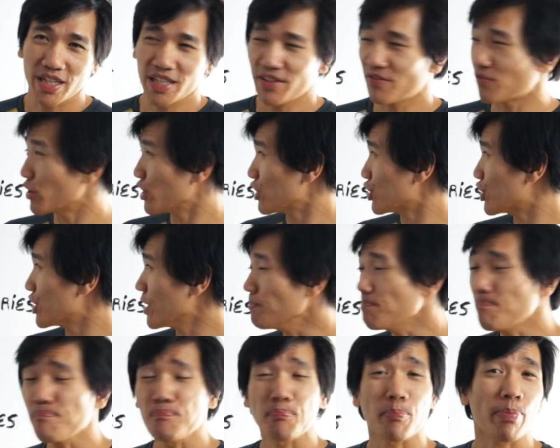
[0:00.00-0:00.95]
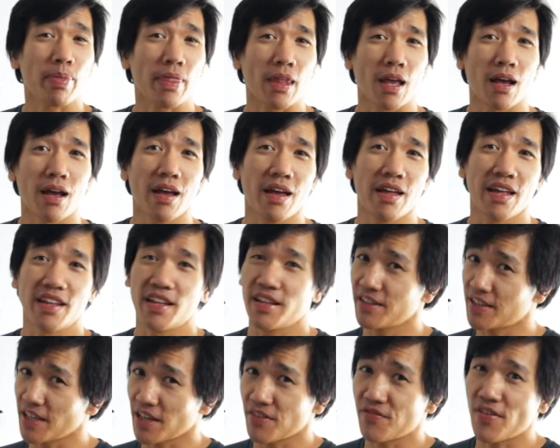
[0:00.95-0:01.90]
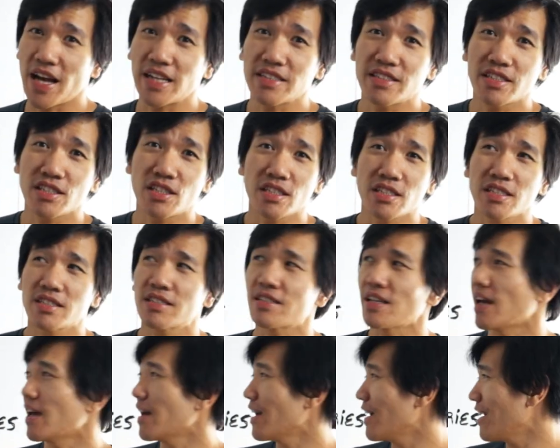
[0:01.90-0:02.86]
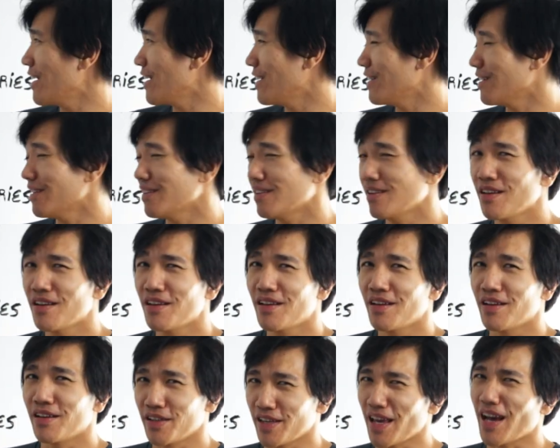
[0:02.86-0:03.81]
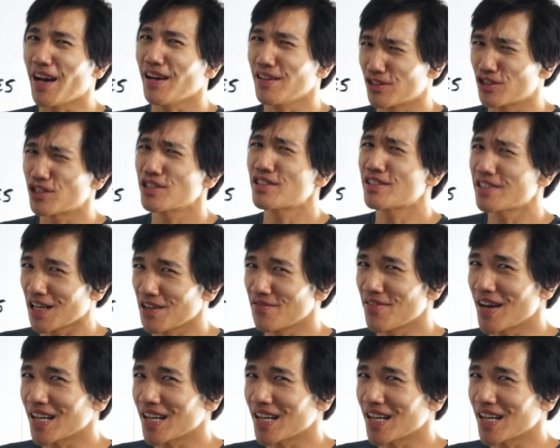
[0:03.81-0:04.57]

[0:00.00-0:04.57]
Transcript: right? For the gym, the advantages, and yeah, just the